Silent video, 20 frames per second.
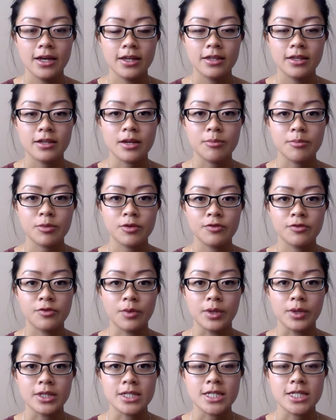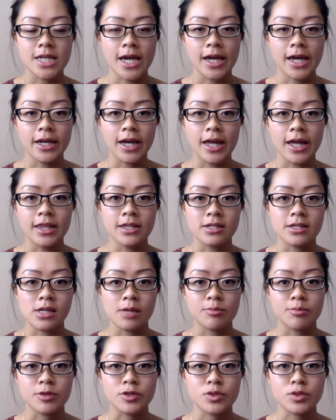the number of voids a day, and the
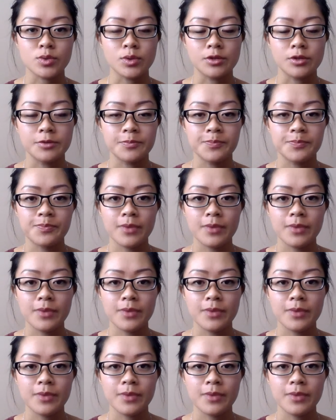type of stool.